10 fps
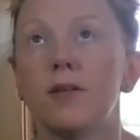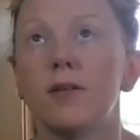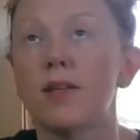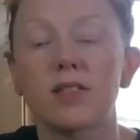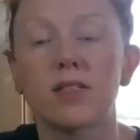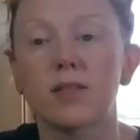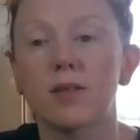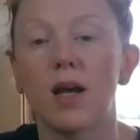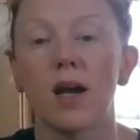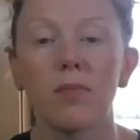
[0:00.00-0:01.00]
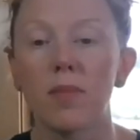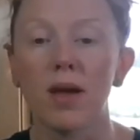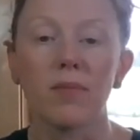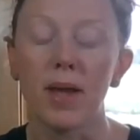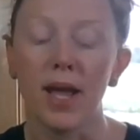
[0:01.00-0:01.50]
by
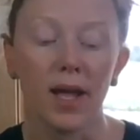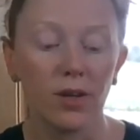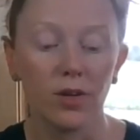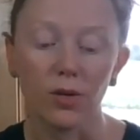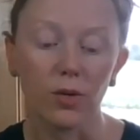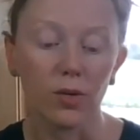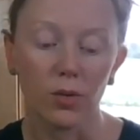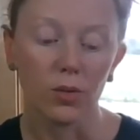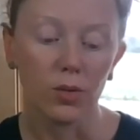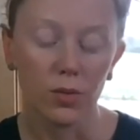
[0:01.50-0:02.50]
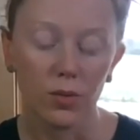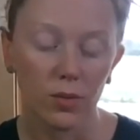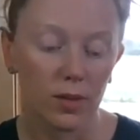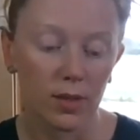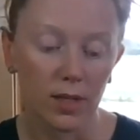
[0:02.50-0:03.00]
the man who,
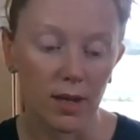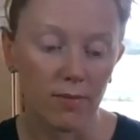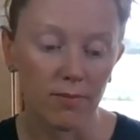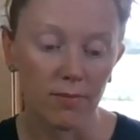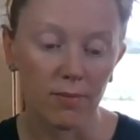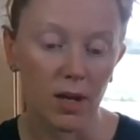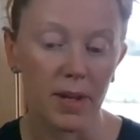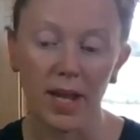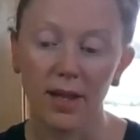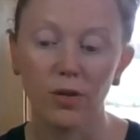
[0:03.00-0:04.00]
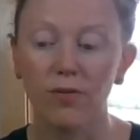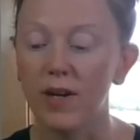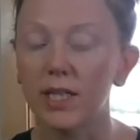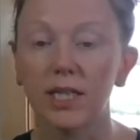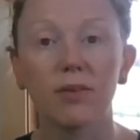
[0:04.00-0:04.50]
a man who
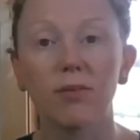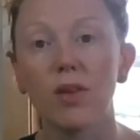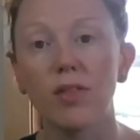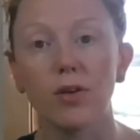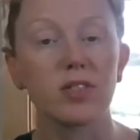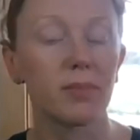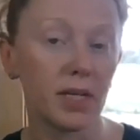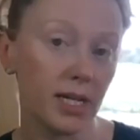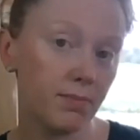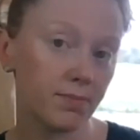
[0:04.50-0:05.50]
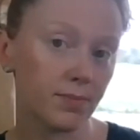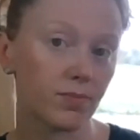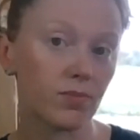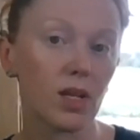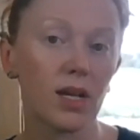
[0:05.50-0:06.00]
fell in love with Yosemite.
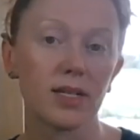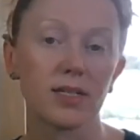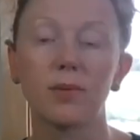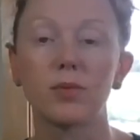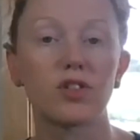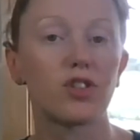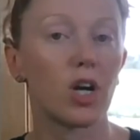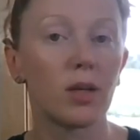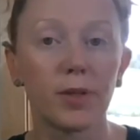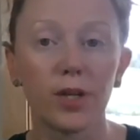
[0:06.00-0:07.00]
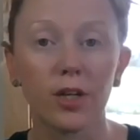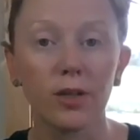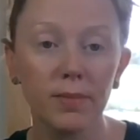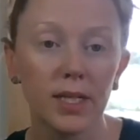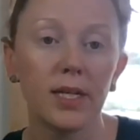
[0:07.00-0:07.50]
His name was John
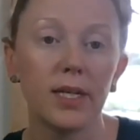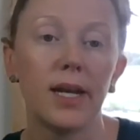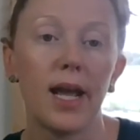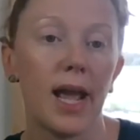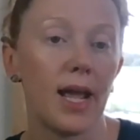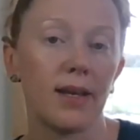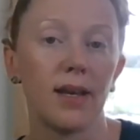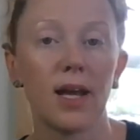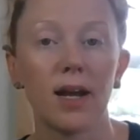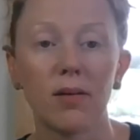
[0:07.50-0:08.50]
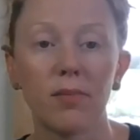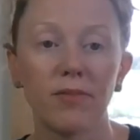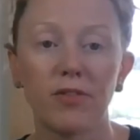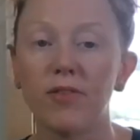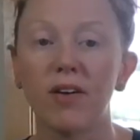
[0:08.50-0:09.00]
Muir. And
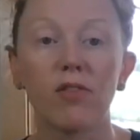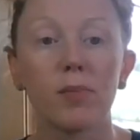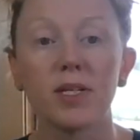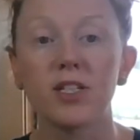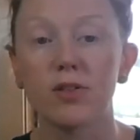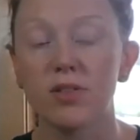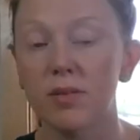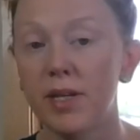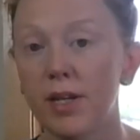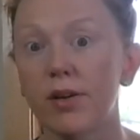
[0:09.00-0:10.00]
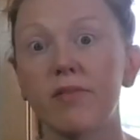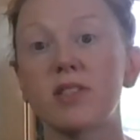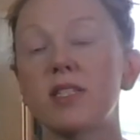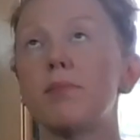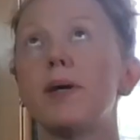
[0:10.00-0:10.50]
if you've ever been to Yosemite or even
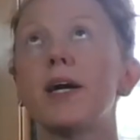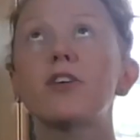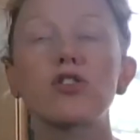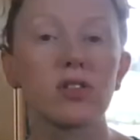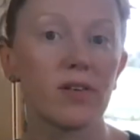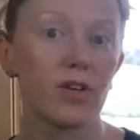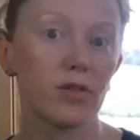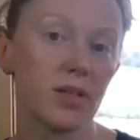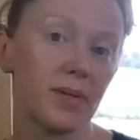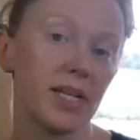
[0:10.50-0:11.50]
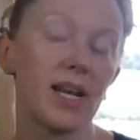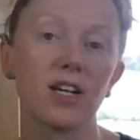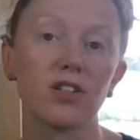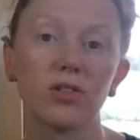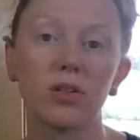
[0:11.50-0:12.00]
seen pictures of Yosemite
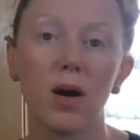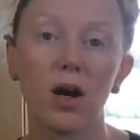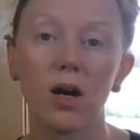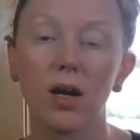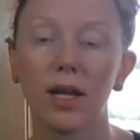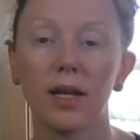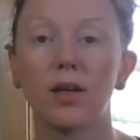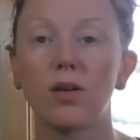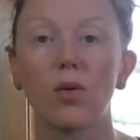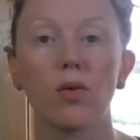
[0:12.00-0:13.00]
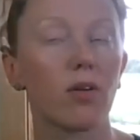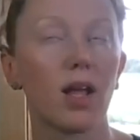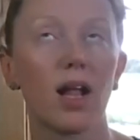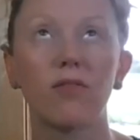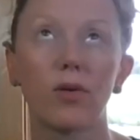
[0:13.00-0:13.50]
National Park in Northern
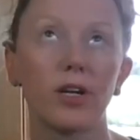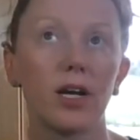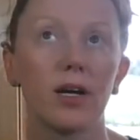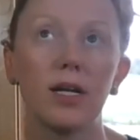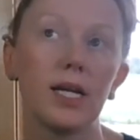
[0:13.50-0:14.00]
California,